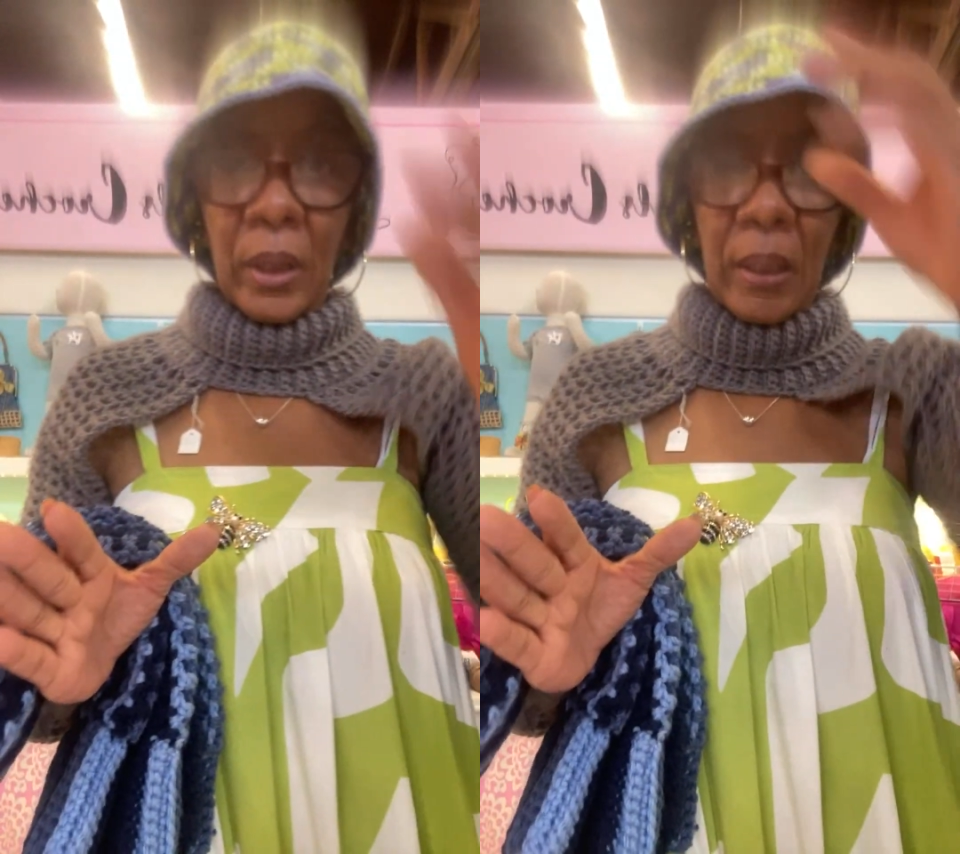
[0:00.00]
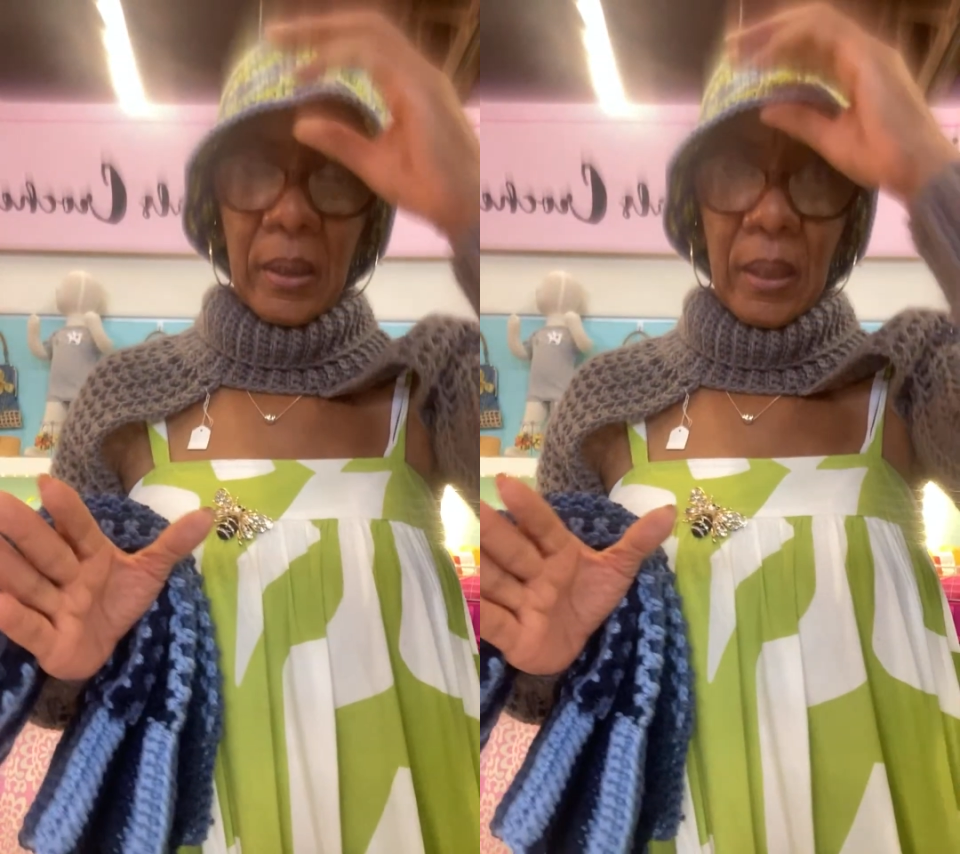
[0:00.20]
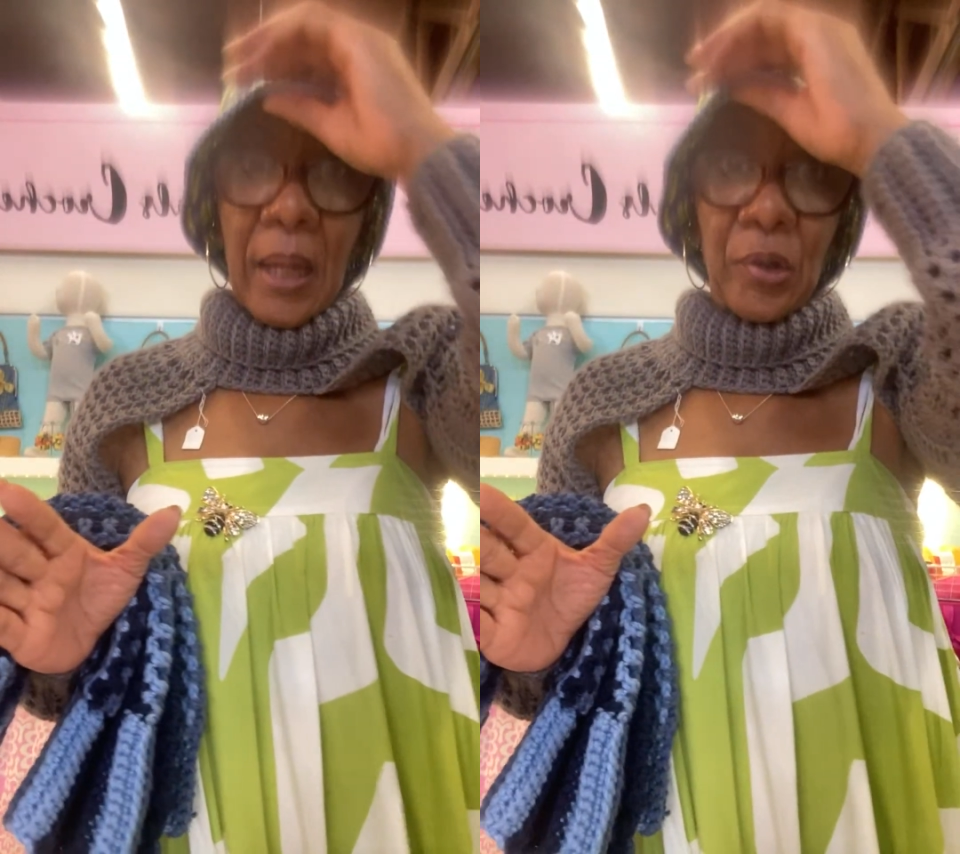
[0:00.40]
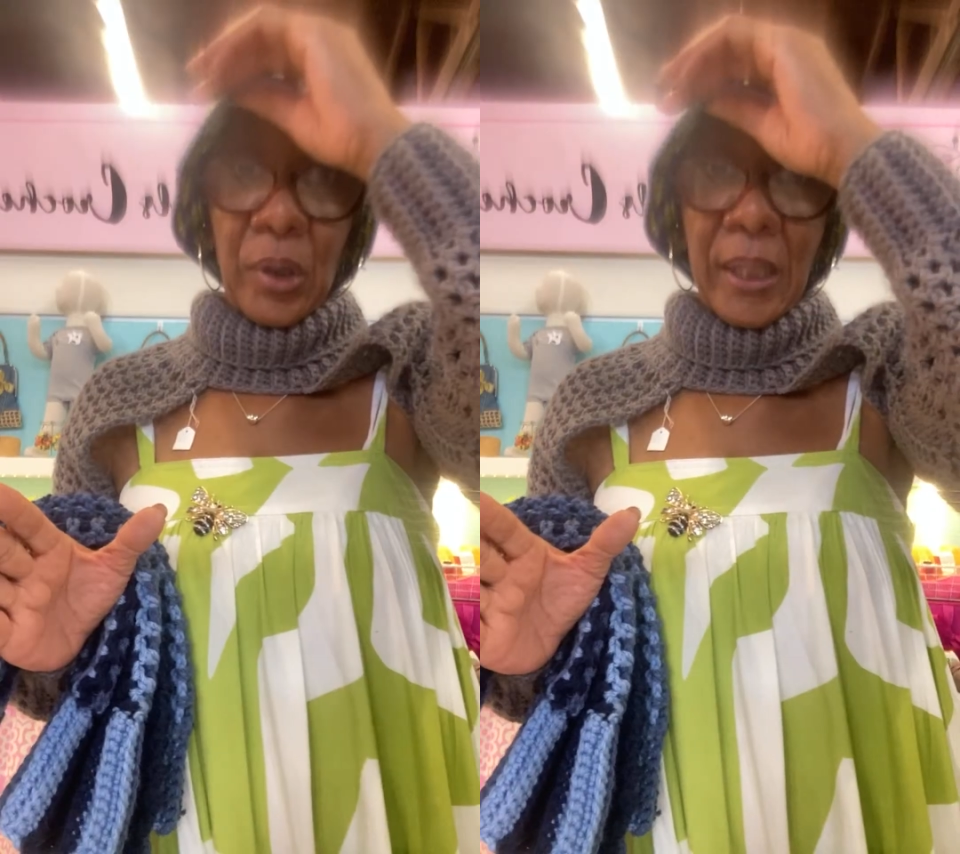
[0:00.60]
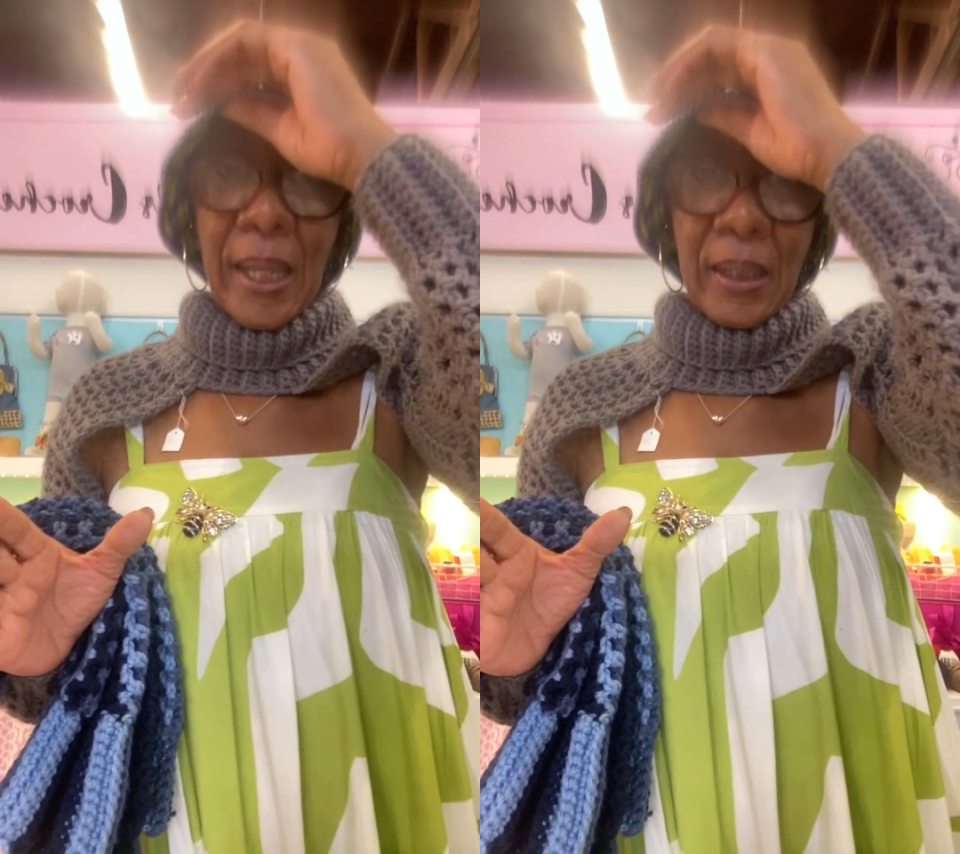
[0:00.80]
could
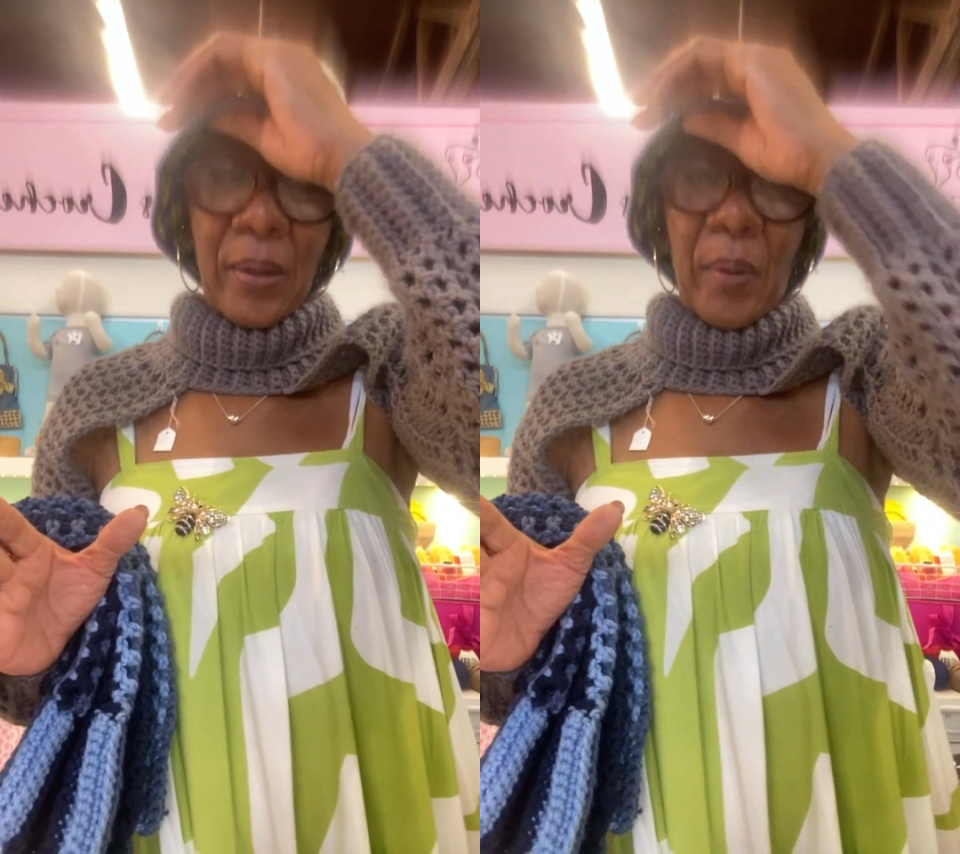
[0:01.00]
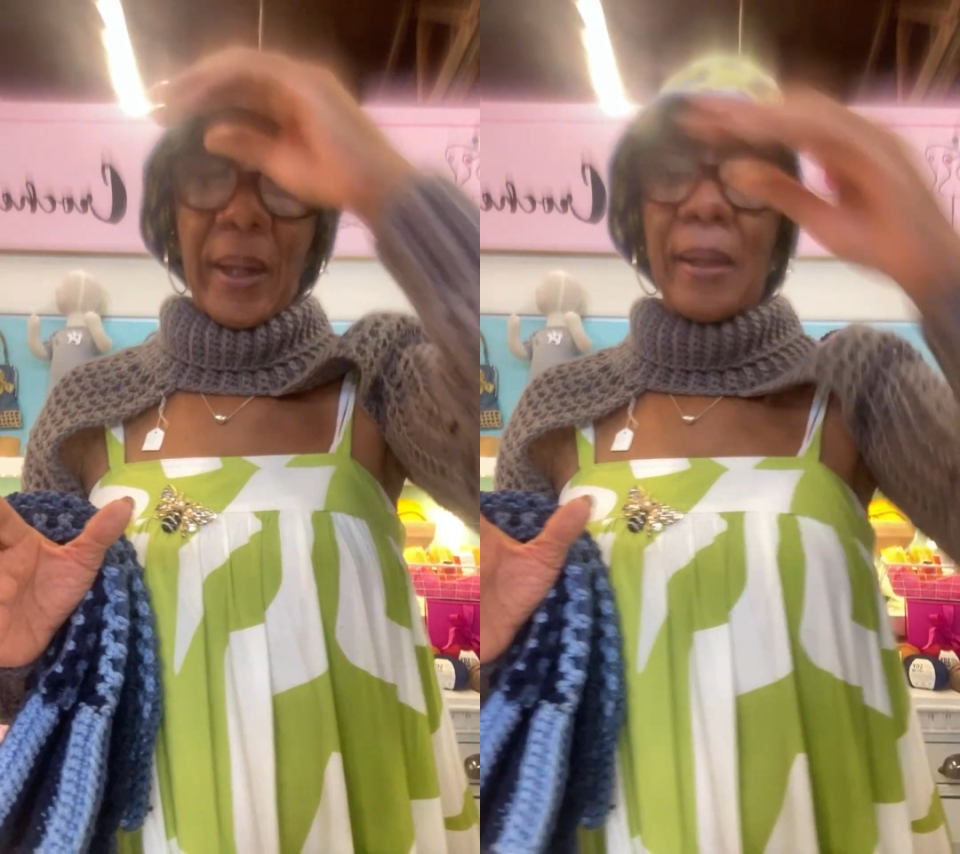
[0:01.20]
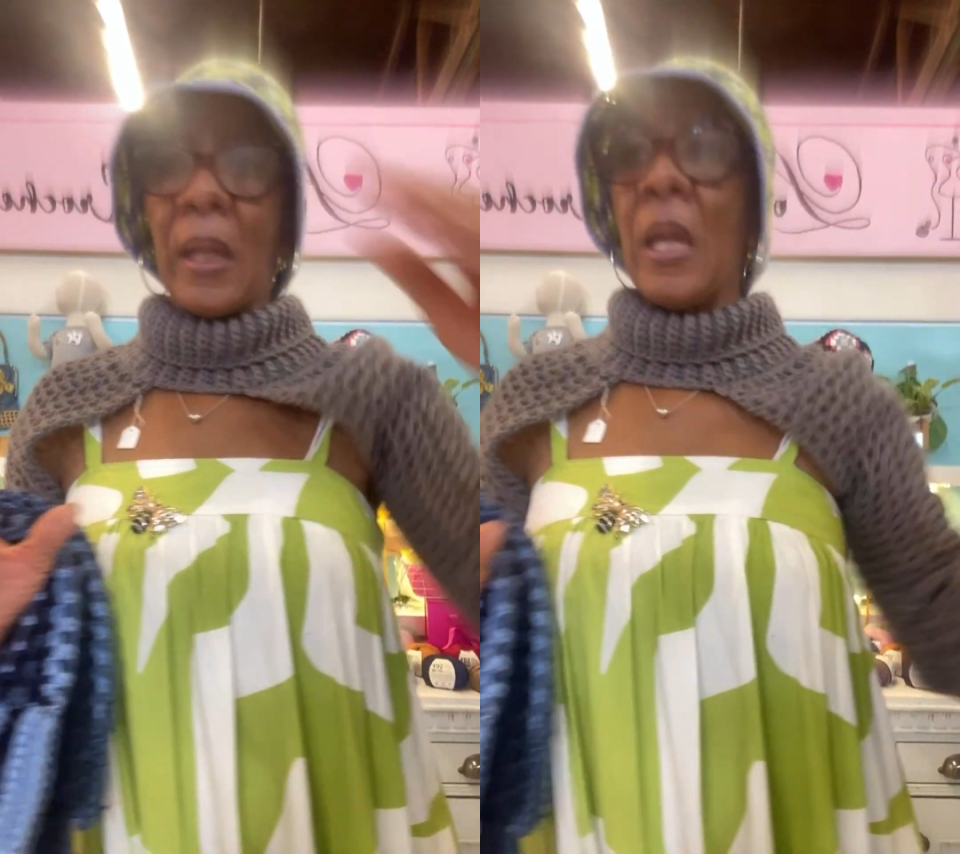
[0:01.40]
understand it, right?